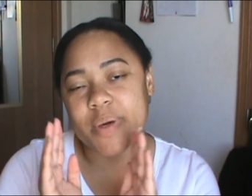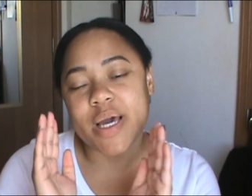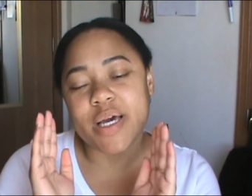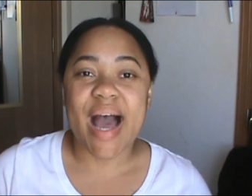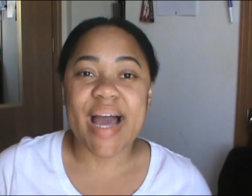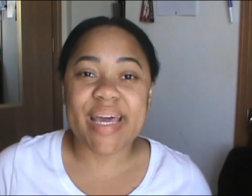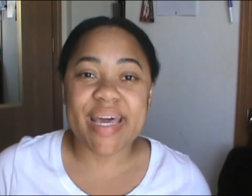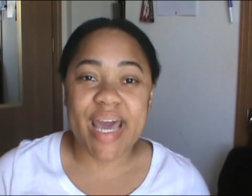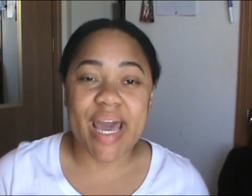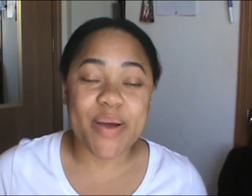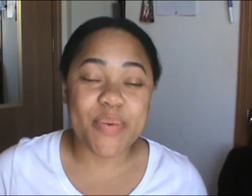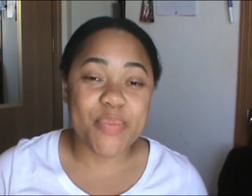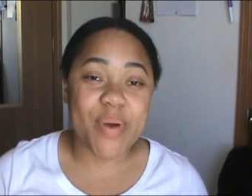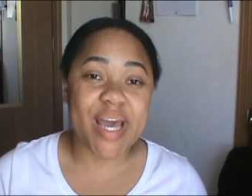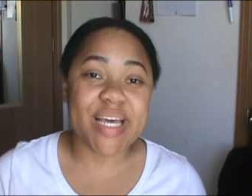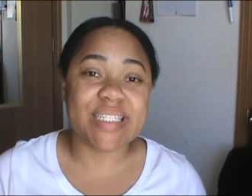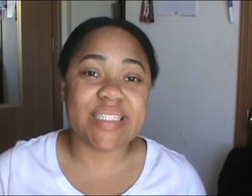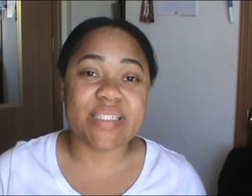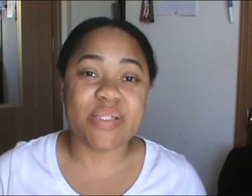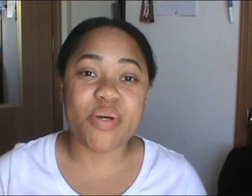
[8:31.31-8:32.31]
I can't
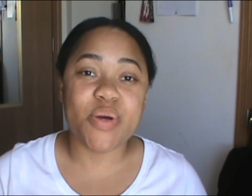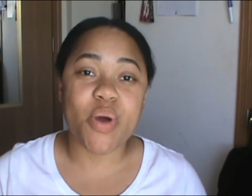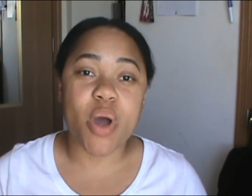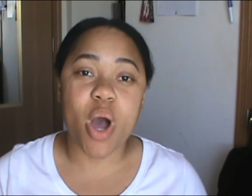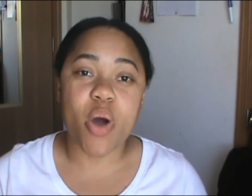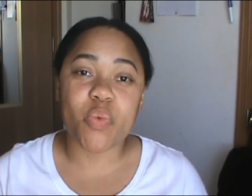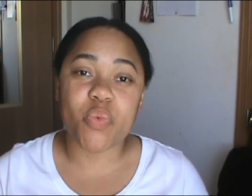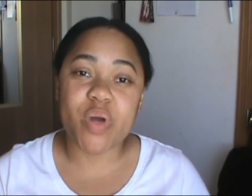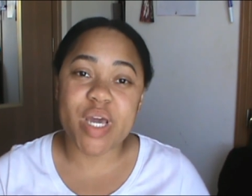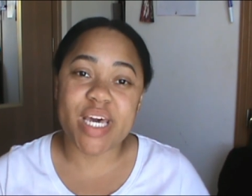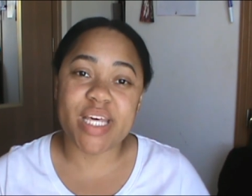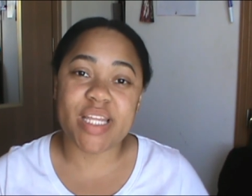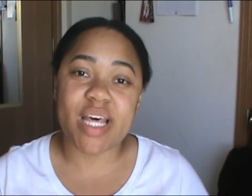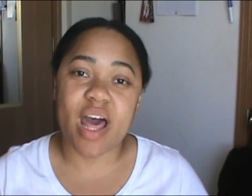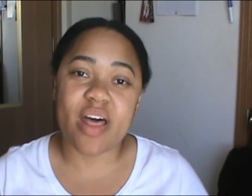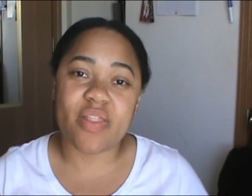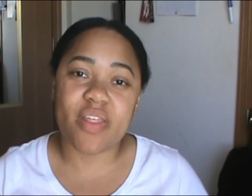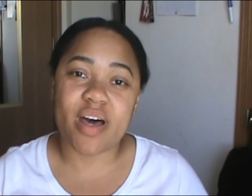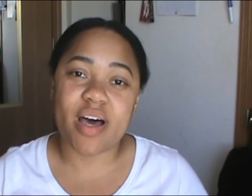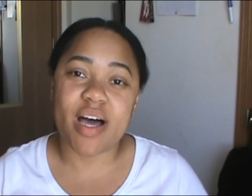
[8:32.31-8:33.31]
wait to read
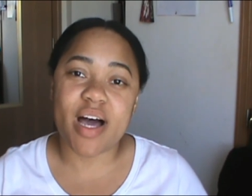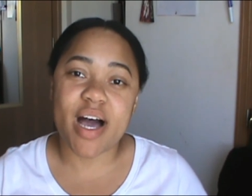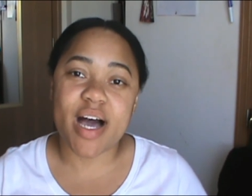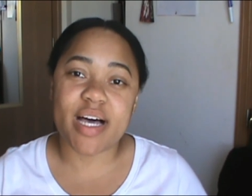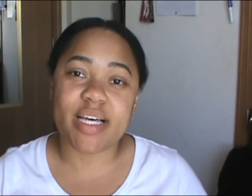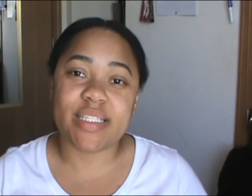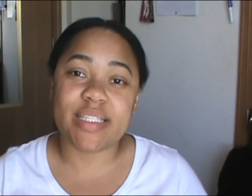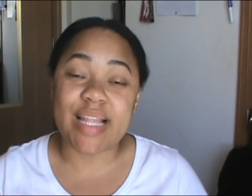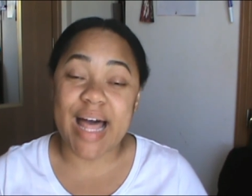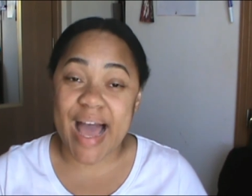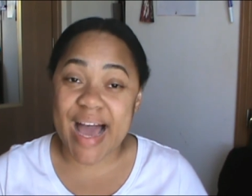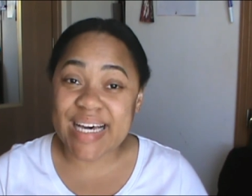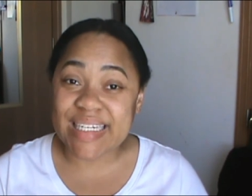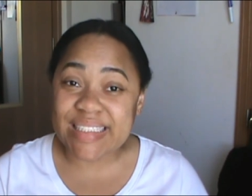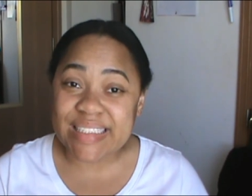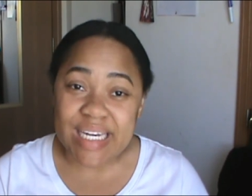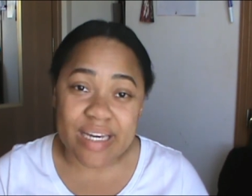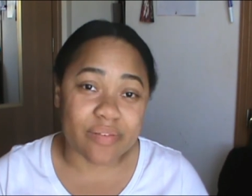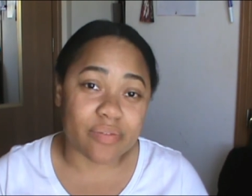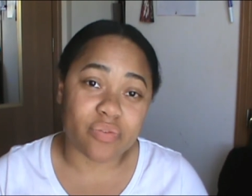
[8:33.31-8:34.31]
the
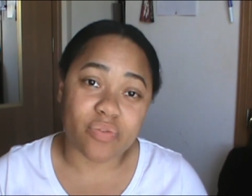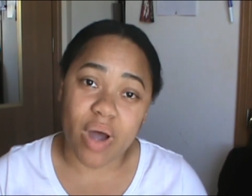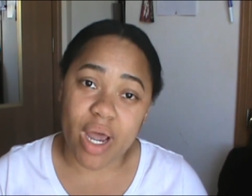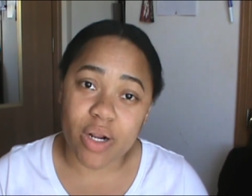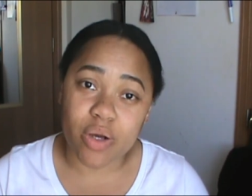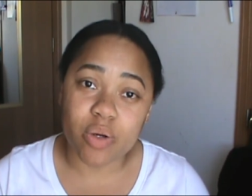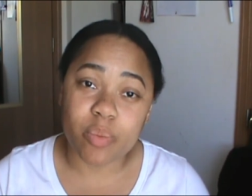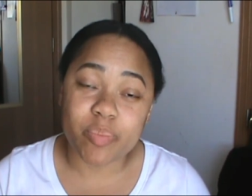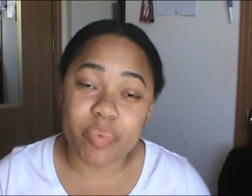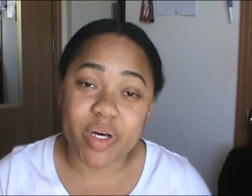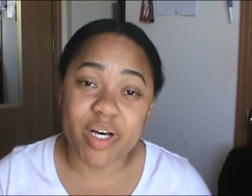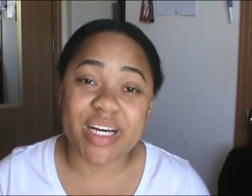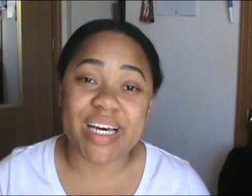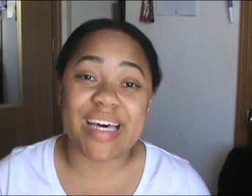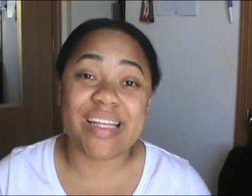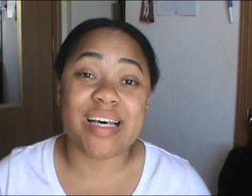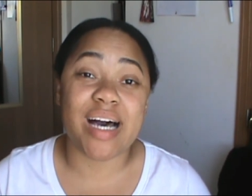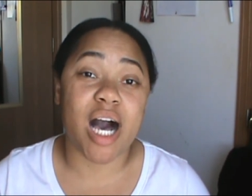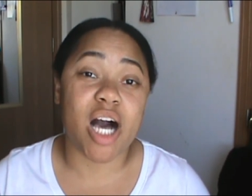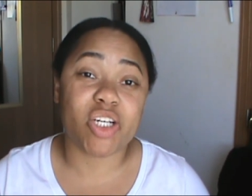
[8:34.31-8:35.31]
last and final book
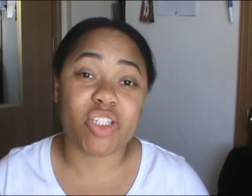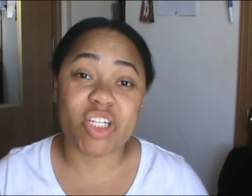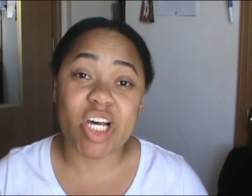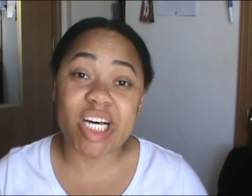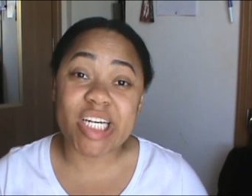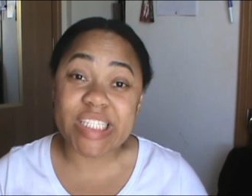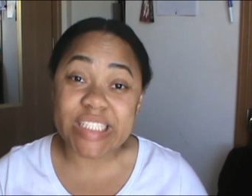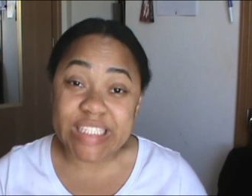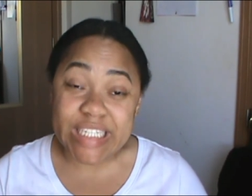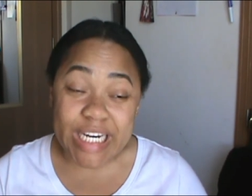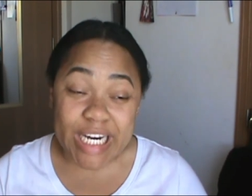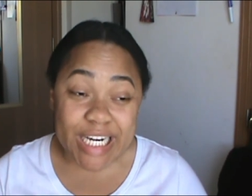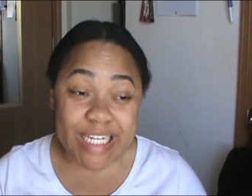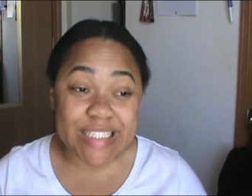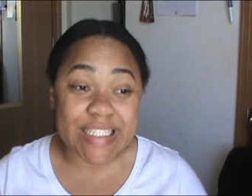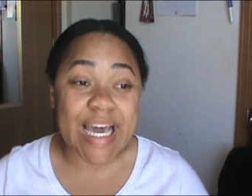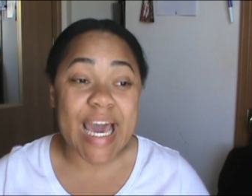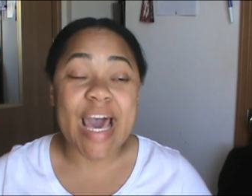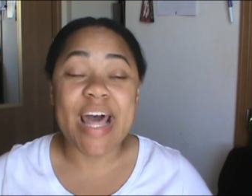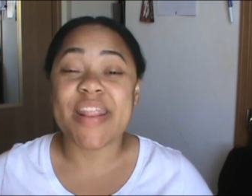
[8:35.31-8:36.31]
in the Hot Jocks series
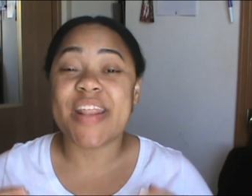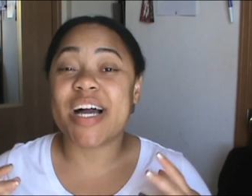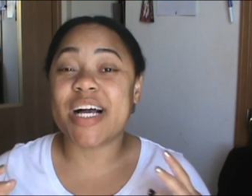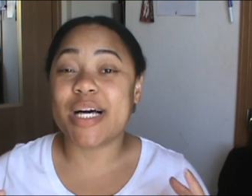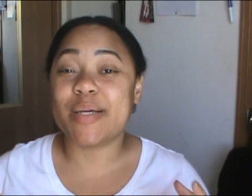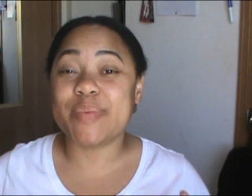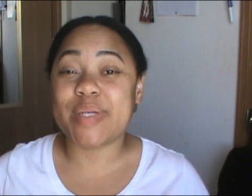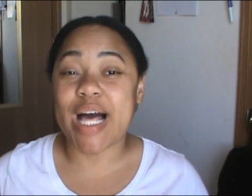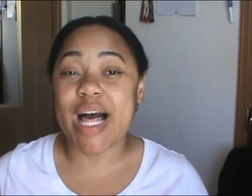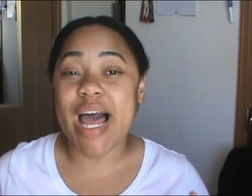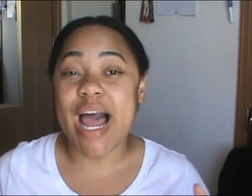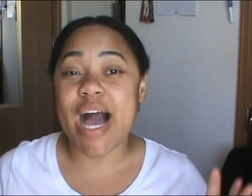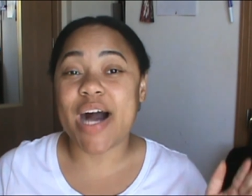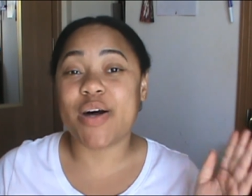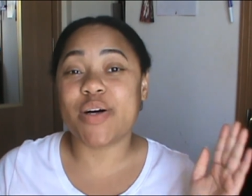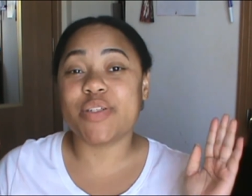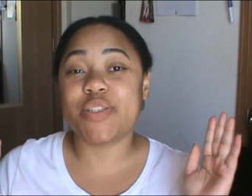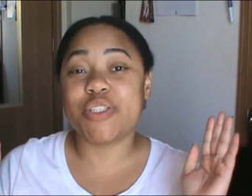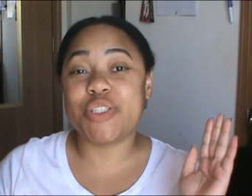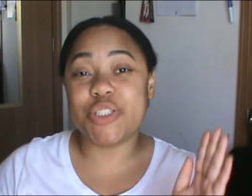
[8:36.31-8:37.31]
that comes
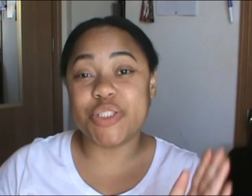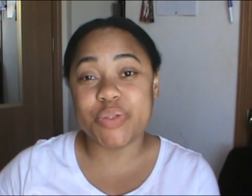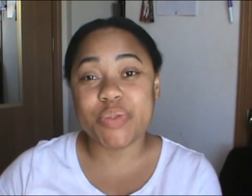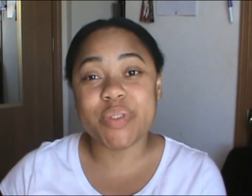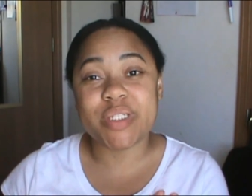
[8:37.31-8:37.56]
out June